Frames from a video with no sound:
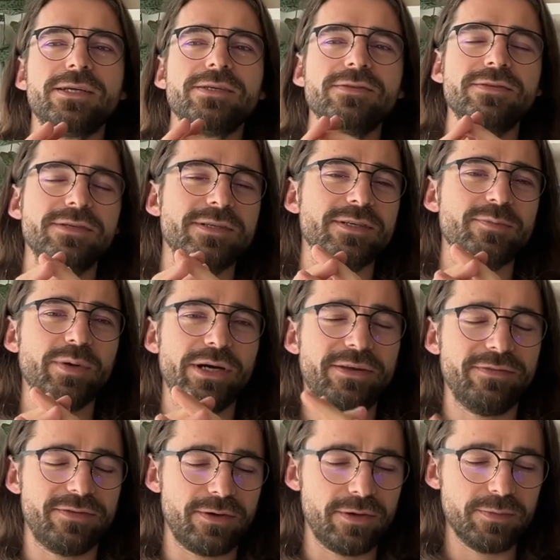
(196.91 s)
So this is by
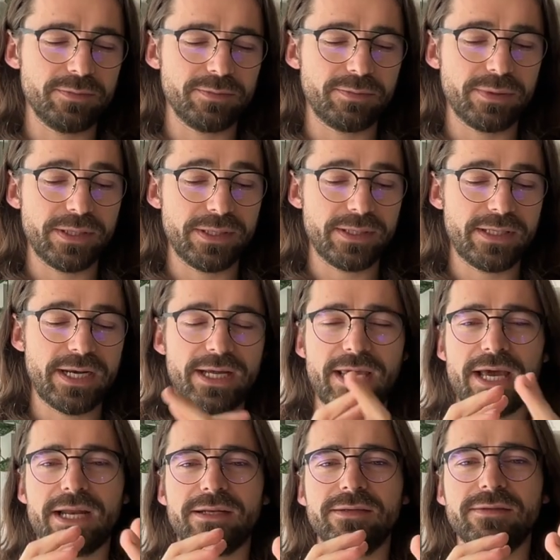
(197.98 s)
default. But then
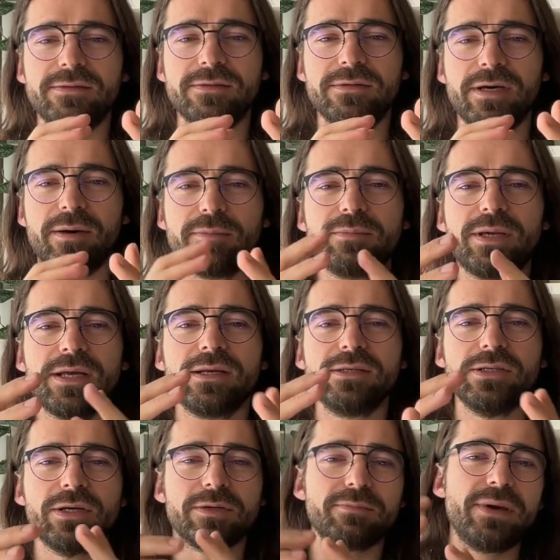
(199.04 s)
again, I'm gonna
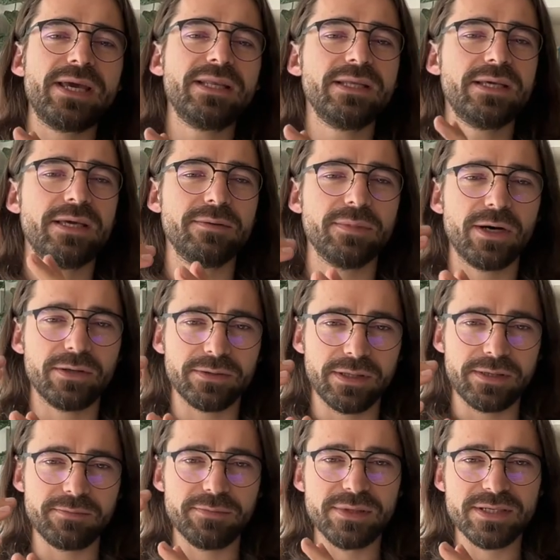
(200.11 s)
talk mainly about
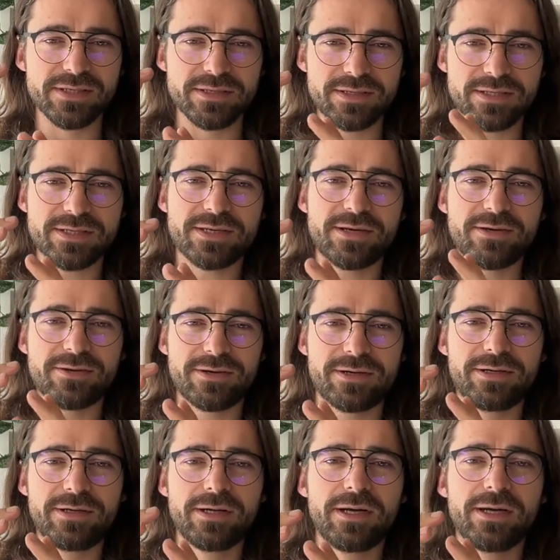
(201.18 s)
like business
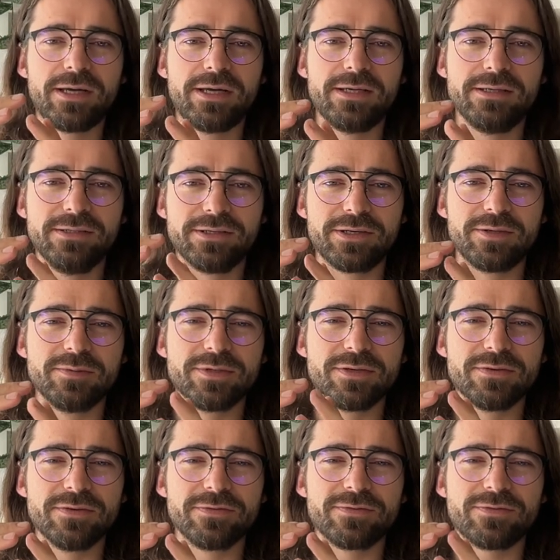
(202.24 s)
here in terms
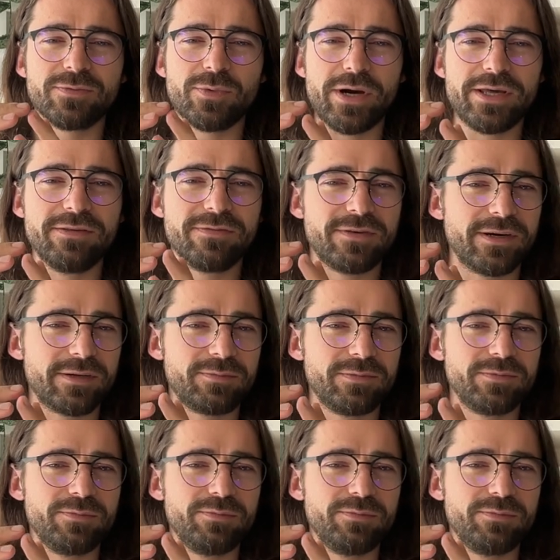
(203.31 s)
of why the fuck